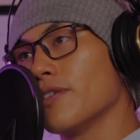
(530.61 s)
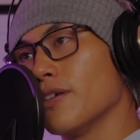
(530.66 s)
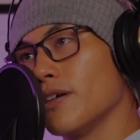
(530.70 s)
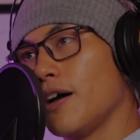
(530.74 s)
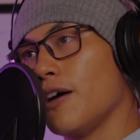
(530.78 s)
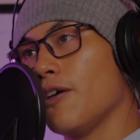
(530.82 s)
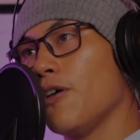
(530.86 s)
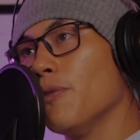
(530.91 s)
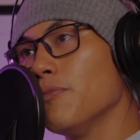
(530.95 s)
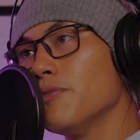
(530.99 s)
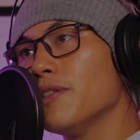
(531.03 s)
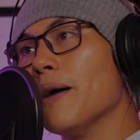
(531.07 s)

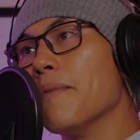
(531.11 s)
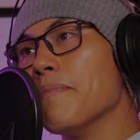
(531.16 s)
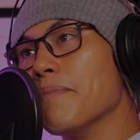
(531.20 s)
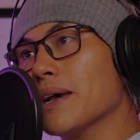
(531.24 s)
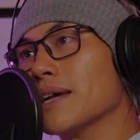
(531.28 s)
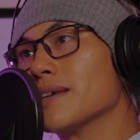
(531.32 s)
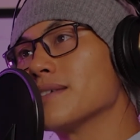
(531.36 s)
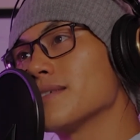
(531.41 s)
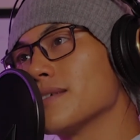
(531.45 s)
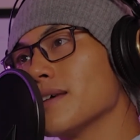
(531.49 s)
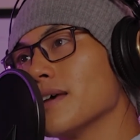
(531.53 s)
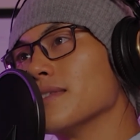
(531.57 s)
I hope that
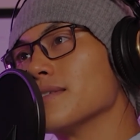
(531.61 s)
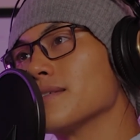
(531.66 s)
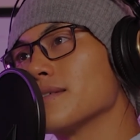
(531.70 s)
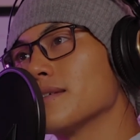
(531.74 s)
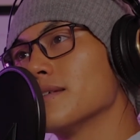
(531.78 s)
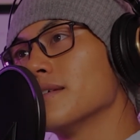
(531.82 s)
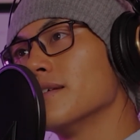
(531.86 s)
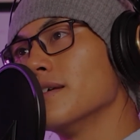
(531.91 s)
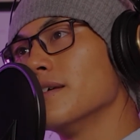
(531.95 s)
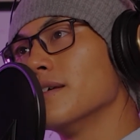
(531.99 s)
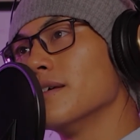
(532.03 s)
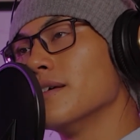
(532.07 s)
makes
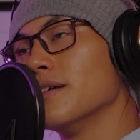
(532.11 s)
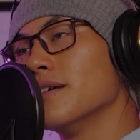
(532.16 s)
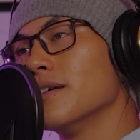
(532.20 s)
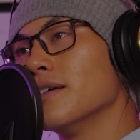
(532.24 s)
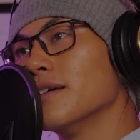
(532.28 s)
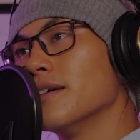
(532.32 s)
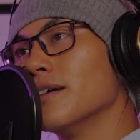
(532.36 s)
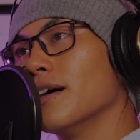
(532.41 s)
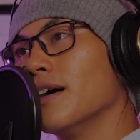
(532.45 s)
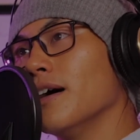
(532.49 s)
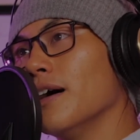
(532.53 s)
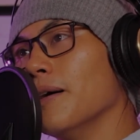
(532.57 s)
sense.
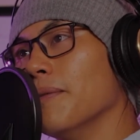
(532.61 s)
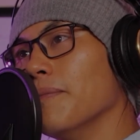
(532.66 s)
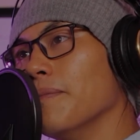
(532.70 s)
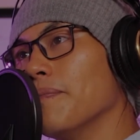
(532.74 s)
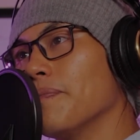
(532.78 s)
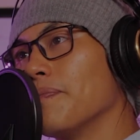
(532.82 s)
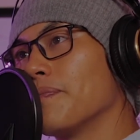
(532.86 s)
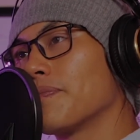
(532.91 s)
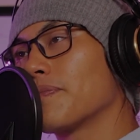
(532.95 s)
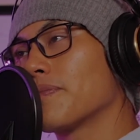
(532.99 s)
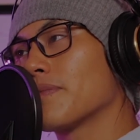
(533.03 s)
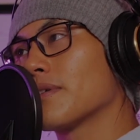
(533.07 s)

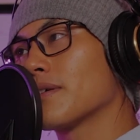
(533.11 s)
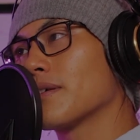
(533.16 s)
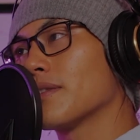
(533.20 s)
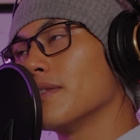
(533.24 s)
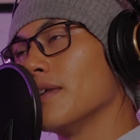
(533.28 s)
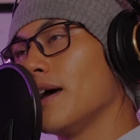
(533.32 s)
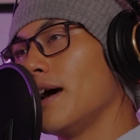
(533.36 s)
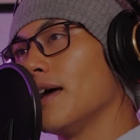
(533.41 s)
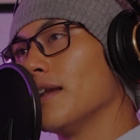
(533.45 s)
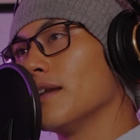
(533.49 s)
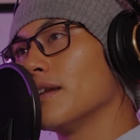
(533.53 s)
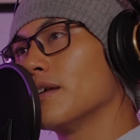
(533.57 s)

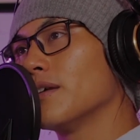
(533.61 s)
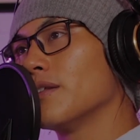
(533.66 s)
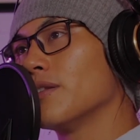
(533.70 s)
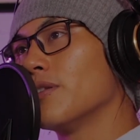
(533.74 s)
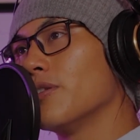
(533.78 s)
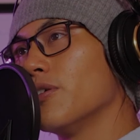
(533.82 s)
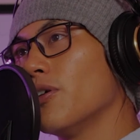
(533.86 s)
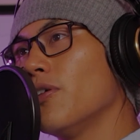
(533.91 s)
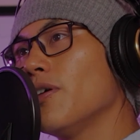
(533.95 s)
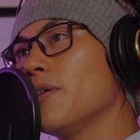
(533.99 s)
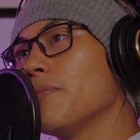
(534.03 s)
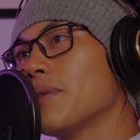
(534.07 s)
That
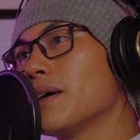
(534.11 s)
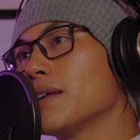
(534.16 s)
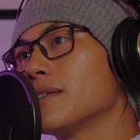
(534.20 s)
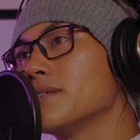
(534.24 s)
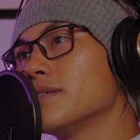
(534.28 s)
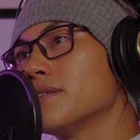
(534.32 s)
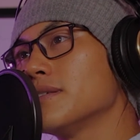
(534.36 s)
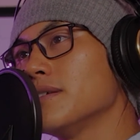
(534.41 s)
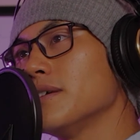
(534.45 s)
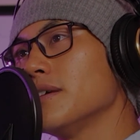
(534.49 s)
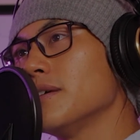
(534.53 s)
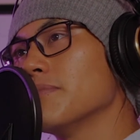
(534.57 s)
though it may
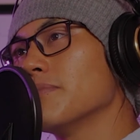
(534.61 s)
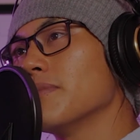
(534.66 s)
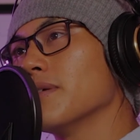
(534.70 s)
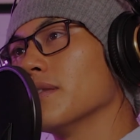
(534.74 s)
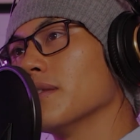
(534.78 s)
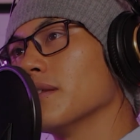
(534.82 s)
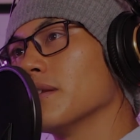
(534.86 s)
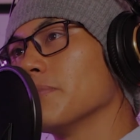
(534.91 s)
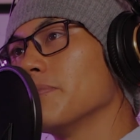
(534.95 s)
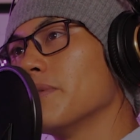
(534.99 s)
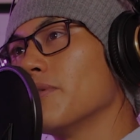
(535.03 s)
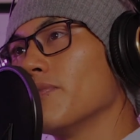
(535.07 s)
seem a
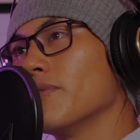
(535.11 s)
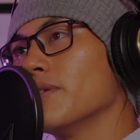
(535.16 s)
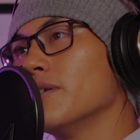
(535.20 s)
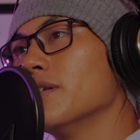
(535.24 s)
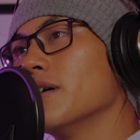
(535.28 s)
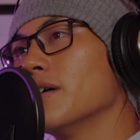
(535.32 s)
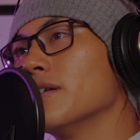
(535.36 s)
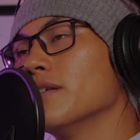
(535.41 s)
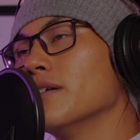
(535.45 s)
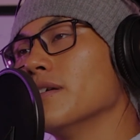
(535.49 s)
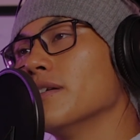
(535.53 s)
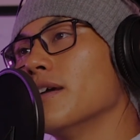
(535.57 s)
little bit
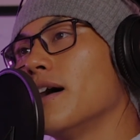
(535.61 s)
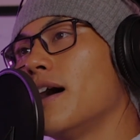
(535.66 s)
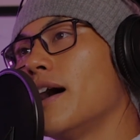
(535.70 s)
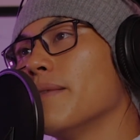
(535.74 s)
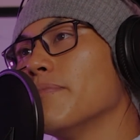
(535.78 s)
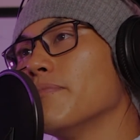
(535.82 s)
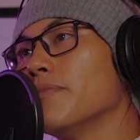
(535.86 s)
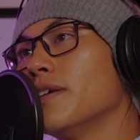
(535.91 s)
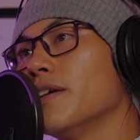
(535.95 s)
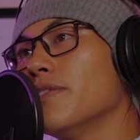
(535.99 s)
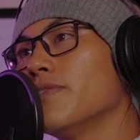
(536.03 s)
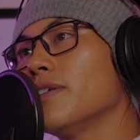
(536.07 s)
redundant,
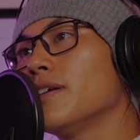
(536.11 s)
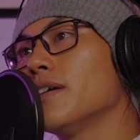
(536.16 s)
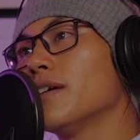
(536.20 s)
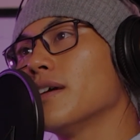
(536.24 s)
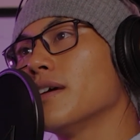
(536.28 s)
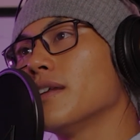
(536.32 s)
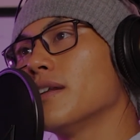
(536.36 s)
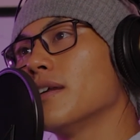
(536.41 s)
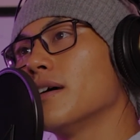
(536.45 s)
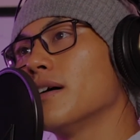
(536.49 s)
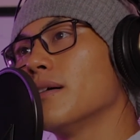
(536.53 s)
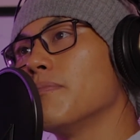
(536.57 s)
I'm giving
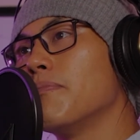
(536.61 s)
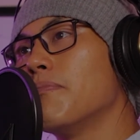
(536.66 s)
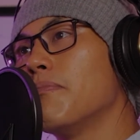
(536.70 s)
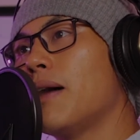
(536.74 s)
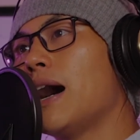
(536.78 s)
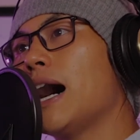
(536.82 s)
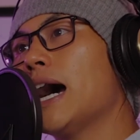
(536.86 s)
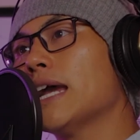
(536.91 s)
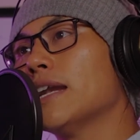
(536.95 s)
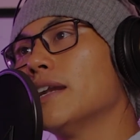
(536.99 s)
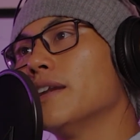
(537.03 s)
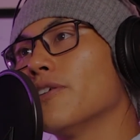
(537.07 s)
it
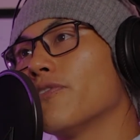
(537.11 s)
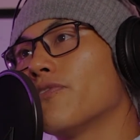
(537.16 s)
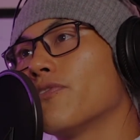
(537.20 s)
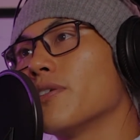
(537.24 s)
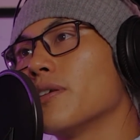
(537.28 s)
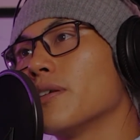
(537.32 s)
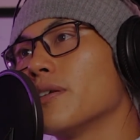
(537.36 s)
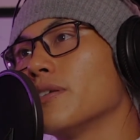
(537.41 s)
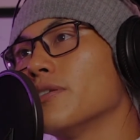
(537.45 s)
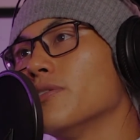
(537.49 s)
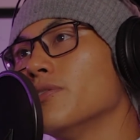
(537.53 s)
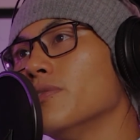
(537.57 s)
my
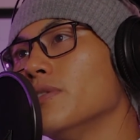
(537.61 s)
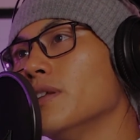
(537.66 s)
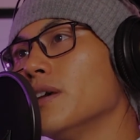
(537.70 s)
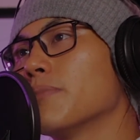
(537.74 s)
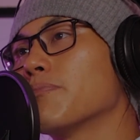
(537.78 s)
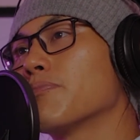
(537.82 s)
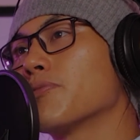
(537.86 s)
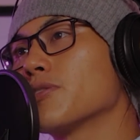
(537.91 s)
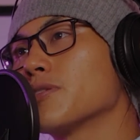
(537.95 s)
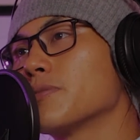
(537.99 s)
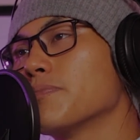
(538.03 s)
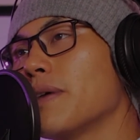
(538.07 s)
different,
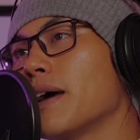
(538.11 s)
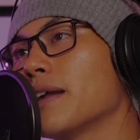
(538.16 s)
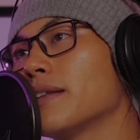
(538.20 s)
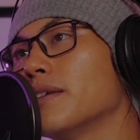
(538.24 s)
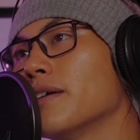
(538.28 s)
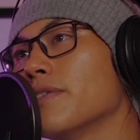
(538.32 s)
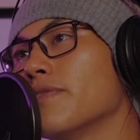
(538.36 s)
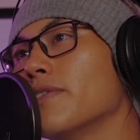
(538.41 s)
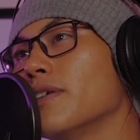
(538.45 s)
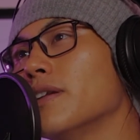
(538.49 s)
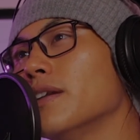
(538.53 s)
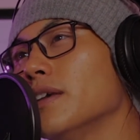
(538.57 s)
unique
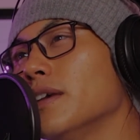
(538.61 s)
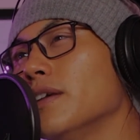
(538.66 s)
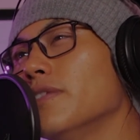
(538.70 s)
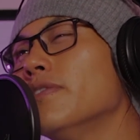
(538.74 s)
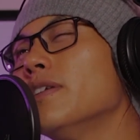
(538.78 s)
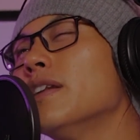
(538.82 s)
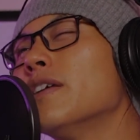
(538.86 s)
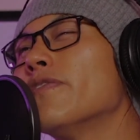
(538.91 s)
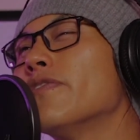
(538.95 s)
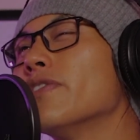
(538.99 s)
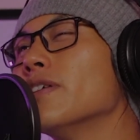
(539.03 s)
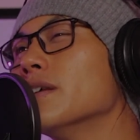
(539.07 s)
perspective, and
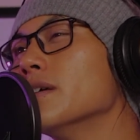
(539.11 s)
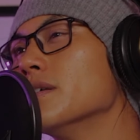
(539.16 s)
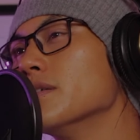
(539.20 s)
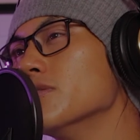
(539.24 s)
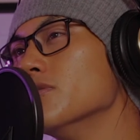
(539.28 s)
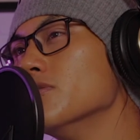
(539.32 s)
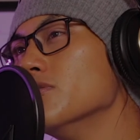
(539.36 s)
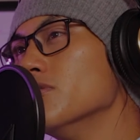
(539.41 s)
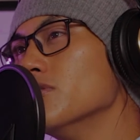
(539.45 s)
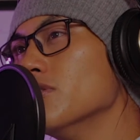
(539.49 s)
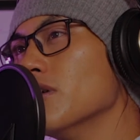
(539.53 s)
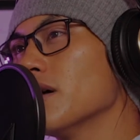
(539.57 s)
even if it
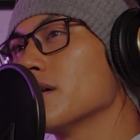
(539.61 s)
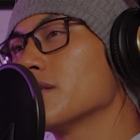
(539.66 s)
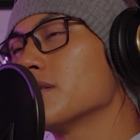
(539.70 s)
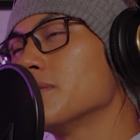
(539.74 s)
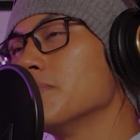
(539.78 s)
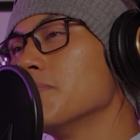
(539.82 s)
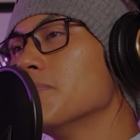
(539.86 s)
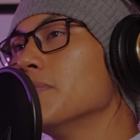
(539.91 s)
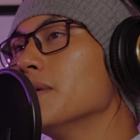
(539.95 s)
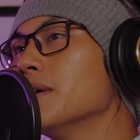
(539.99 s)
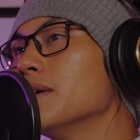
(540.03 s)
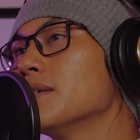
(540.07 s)
is
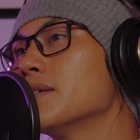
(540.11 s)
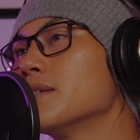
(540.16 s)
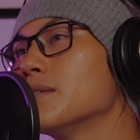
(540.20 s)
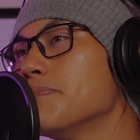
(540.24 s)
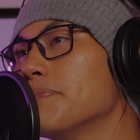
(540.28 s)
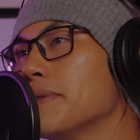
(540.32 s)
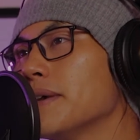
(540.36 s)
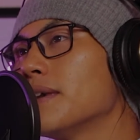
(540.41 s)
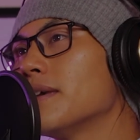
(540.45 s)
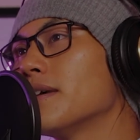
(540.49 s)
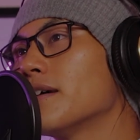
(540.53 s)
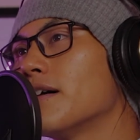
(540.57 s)
just me
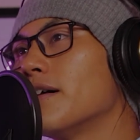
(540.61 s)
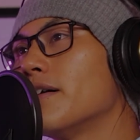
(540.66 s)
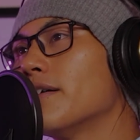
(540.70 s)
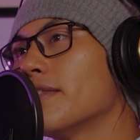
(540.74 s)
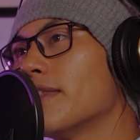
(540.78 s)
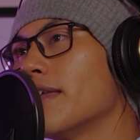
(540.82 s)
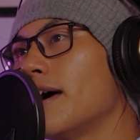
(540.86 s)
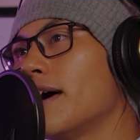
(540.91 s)
speaking on